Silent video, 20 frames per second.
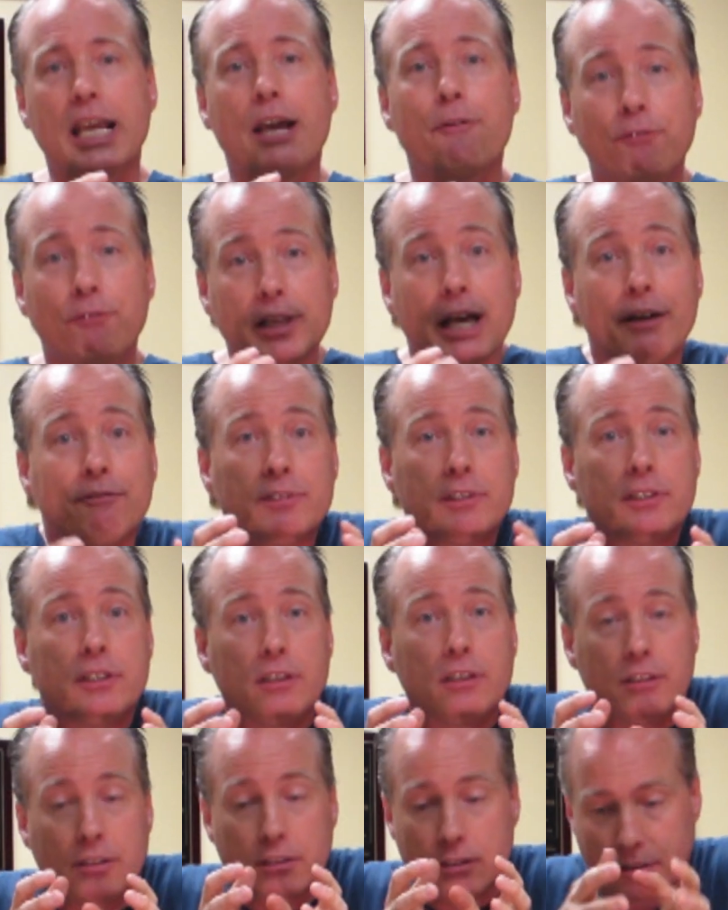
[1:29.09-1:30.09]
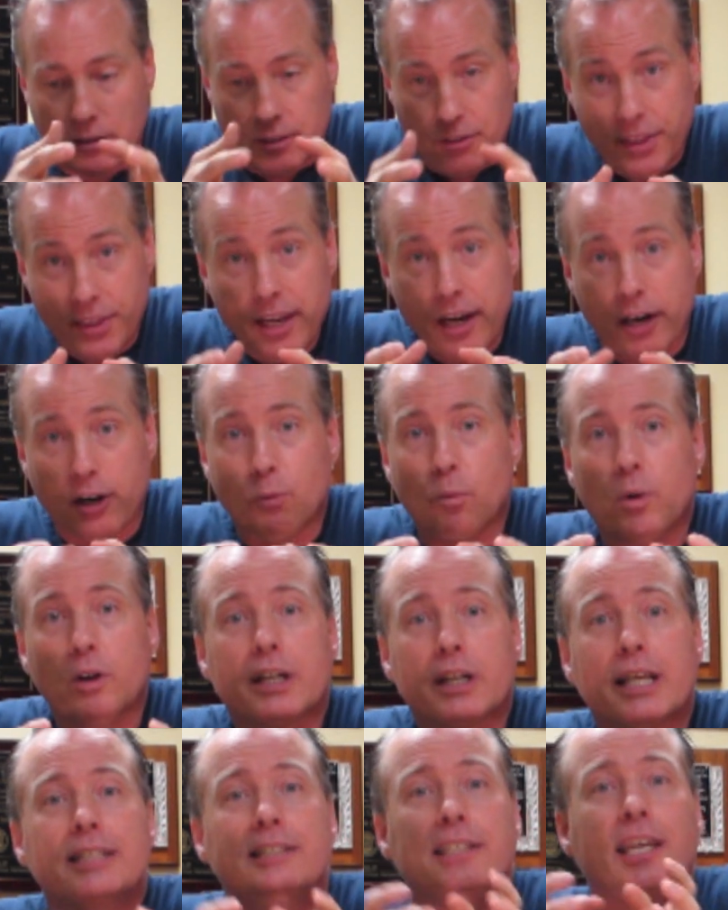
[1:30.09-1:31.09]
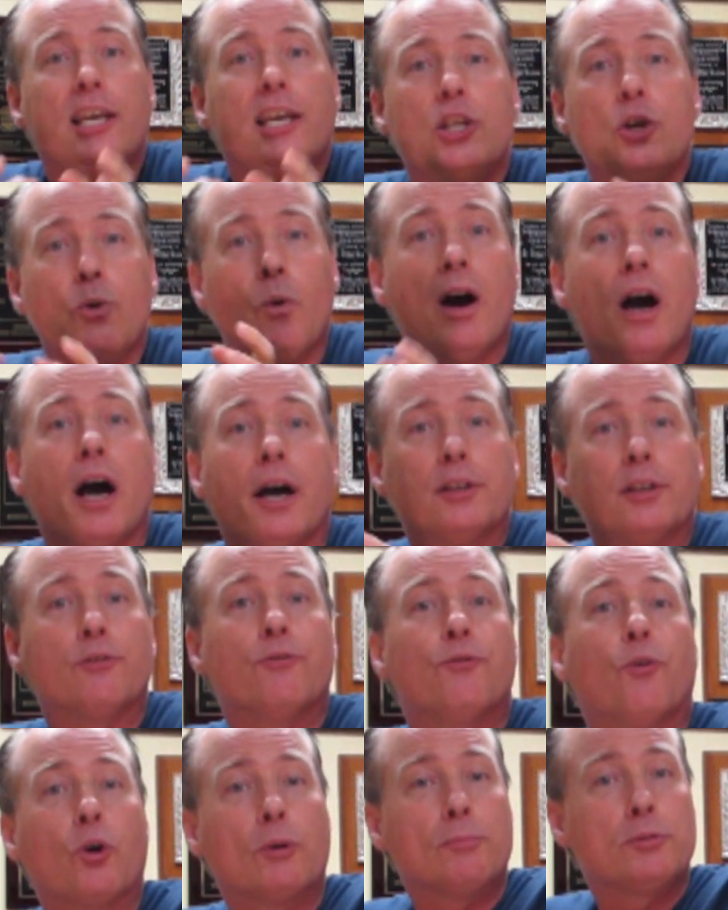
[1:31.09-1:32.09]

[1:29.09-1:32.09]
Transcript: if left there, will continue on to form